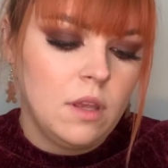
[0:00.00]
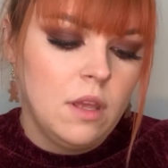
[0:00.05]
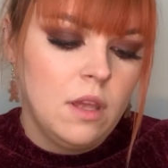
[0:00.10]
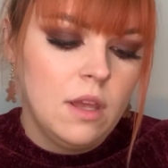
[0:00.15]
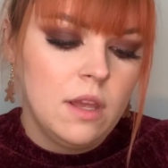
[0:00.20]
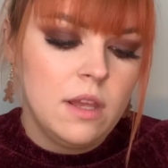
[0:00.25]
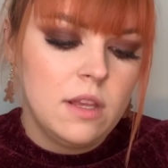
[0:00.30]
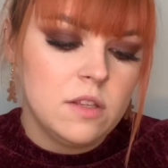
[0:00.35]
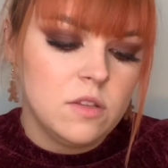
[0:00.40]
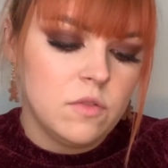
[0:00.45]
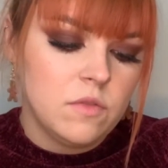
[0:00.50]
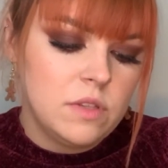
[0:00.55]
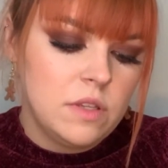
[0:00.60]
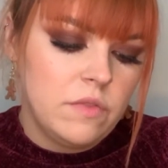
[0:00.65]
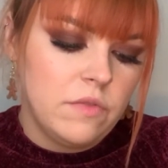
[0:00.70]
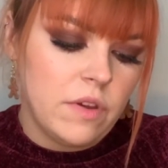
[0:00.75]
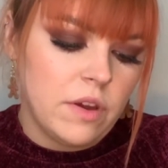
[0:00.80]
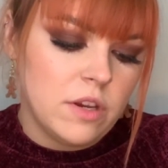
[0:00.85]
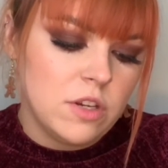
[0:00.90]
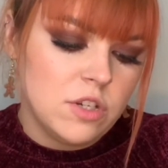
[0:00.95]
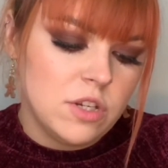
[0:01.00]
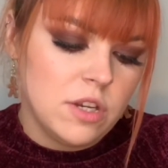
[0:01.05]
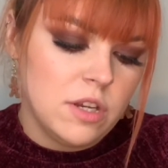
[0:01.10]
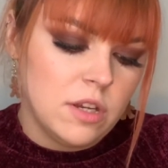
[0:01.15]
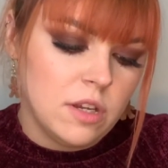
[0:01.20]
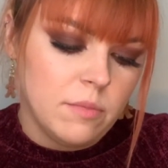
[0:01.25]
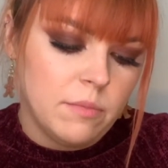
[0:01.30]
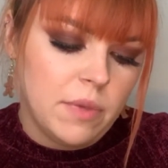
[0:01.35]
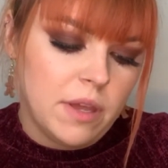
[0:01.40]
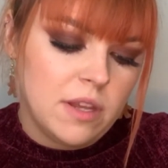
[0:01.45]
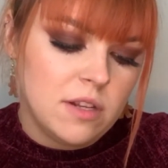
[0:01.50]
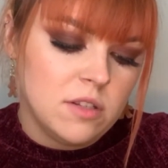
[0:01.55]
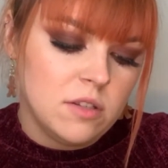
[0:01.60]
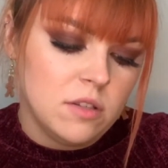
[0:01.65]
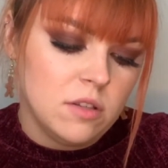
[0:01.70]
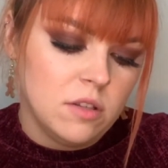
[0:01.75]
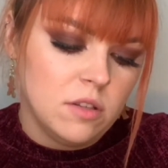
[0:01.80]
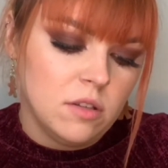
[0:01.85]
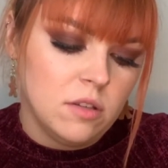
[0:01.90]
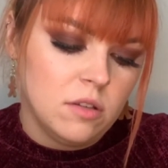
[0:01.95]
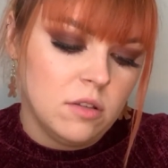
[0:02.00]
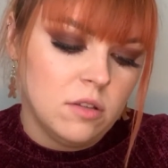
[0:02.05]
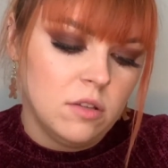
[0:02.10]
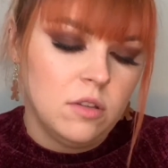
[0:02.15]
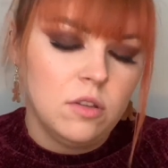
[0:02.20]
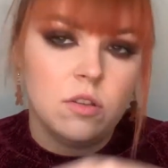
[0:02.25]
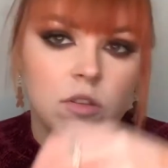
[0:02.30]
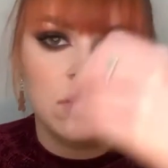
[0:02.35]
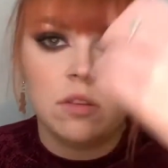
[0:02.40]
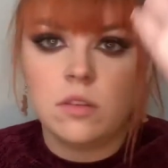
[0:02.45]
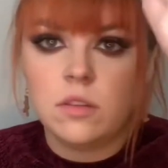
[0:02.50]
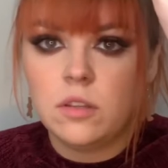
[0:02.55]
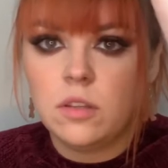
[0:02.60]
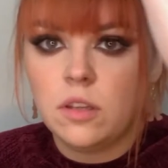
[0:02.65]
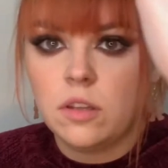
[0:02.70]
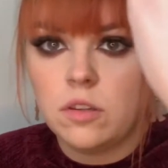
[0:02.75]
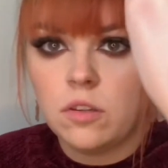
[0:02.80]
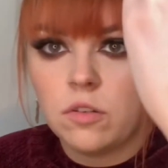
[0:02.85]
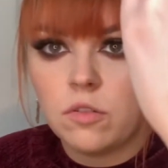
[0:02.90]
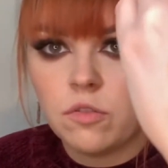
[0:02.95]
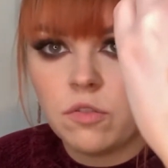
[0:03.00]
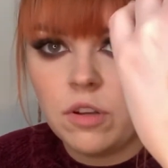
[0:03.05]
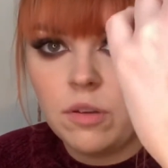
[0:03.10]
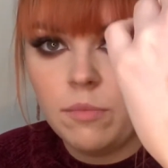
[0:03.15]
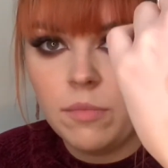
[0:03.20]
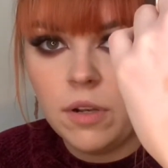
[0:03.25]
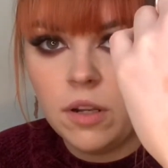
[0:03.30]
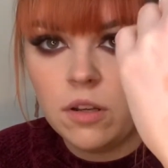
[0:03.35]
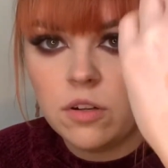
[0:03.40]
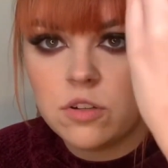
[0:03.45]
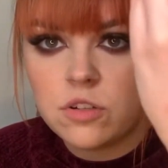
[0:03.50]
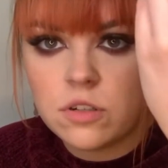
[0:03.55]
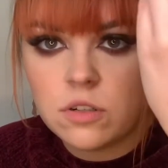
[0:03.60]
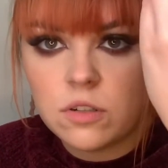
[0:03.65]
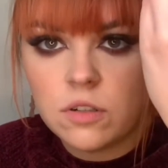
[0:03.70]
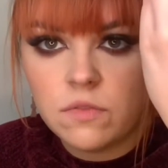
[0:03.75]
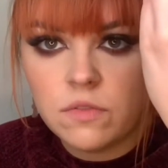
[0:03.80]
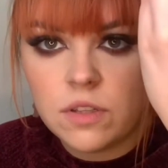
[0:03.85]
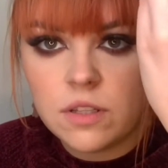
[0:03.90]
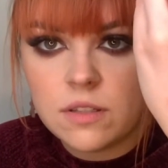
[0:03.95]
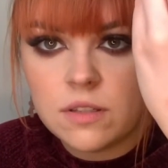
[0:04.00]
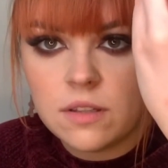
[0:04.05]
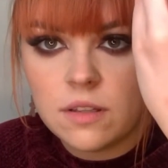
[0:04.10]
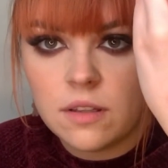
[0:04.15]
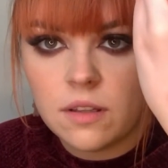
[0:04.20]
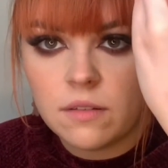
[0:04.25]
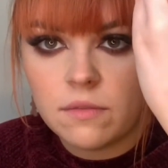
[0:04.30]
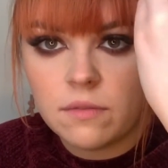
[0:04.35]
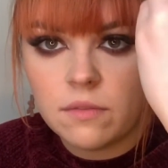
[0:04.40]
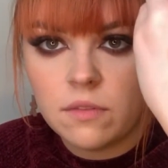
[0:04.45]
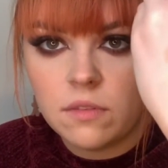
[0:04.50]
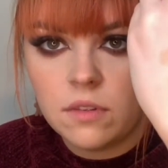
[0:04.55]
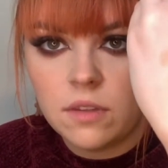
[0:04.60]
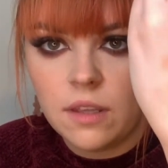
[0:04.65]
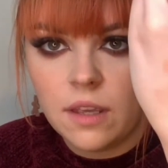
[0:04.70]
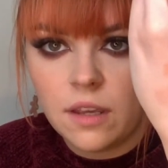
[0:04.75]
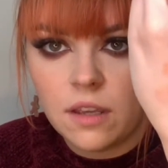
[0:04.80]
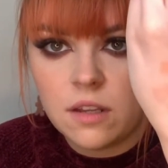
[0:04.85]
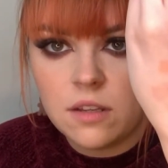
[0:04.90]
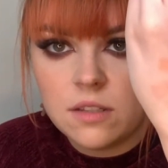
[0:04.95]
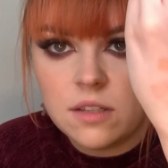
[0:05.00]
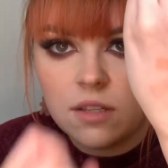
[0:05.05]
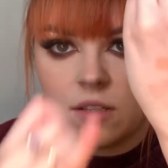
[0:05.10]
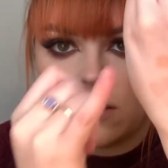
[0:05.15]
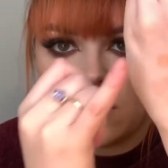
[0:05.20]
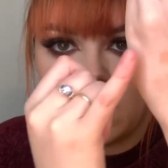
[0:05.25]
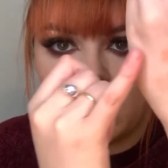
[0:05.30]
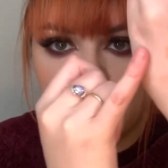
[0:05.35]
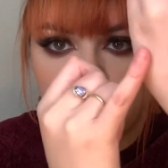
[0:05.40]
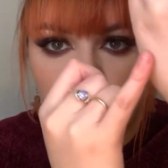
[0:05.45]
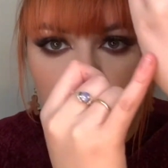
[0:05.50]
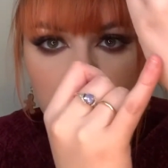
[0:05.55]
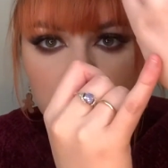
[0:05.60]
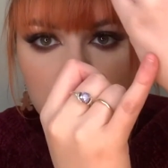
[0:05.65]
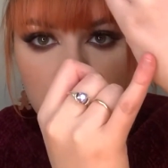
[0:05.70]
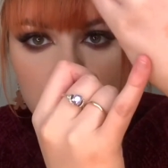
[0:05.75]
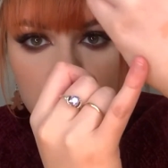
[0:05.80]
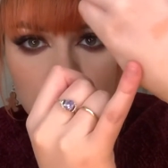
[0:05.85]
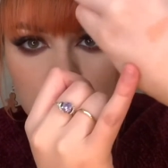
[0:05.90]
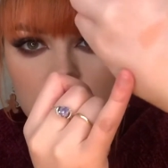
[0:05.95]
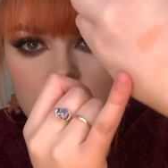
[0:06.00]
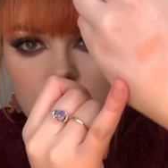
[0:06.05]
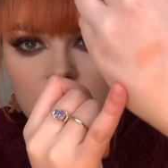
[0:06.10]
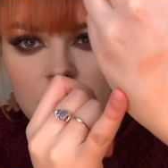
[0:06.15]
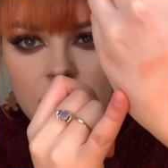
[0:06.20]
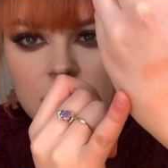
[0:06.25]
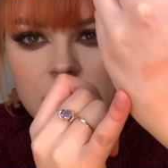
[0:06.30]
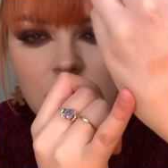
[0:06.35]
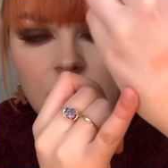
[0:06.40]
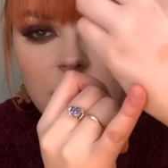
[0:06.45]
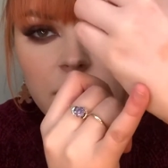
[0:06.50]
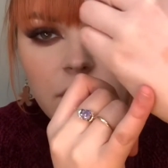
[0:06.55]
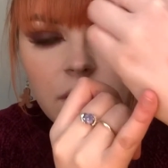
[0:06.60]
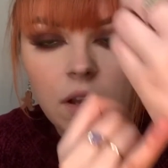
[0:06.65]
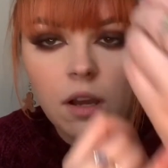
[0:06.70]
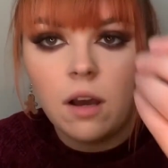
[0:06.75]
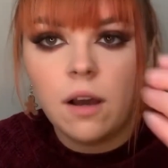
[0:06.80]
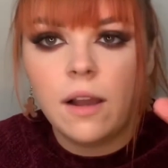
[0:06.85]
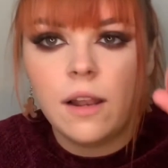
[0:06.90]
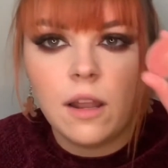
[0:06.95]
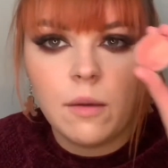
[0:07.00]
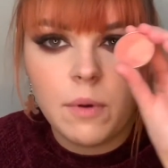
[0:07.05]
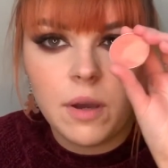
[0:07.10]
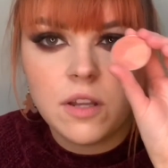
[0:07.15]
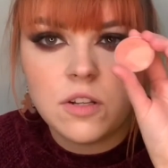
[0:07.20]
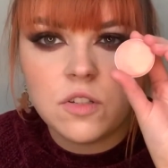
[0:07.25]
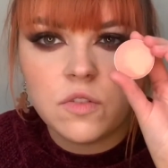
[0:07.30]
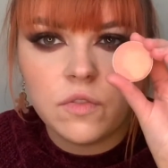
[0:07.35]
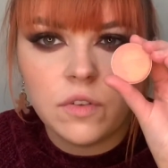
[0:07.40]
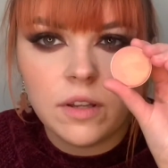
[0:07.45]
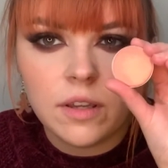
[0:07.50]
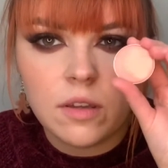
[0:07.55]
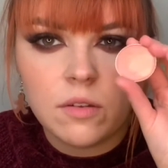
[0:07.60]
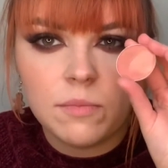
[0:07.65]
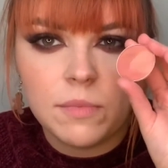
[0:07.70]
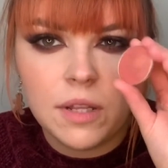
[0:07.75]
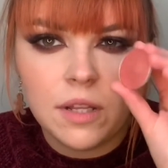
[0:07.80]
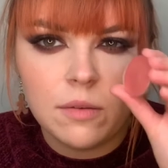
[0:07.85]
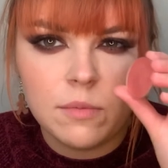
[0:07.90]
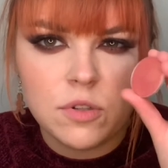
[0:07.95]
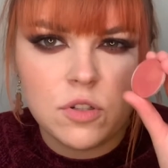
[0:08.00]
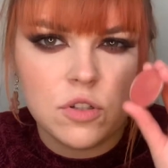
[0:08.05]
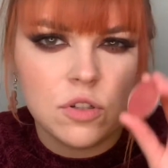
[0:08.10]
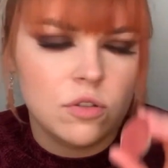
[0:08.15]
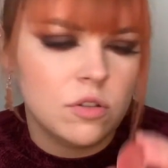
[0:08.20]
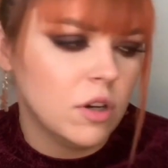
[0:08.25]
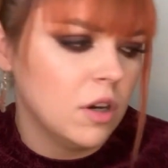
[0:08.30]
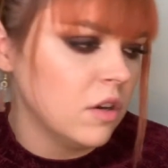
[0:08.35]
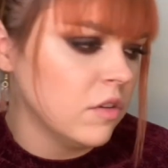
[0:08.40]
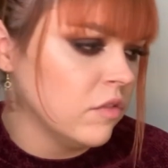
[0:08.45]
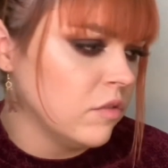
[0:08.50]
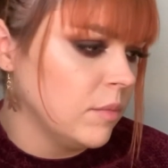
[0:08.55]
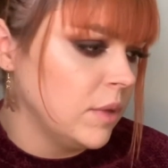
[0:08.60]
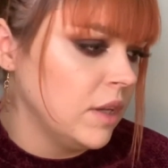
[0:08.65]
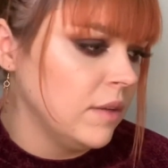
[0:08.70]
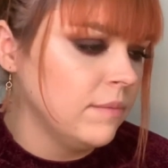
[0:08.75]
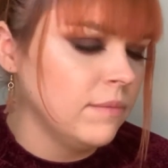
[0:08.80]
It's obviously very sheer compared to the other cream blush. I don't know if you can see that. Yeah, can you see it's there? It's quite subtle. So it's kind of like a highlight, but I just feel like it would be a little bit too dark for me.